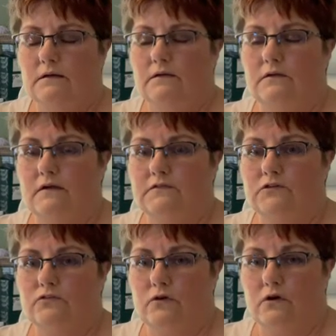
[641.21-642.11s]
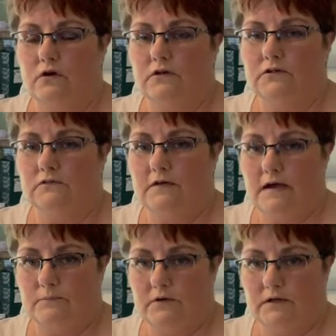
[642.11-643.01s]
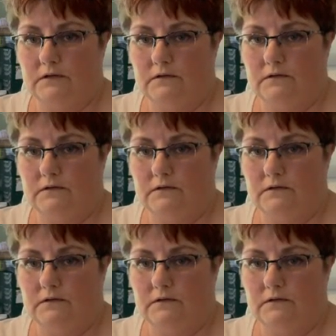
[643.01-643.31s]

You have to draw on your fabric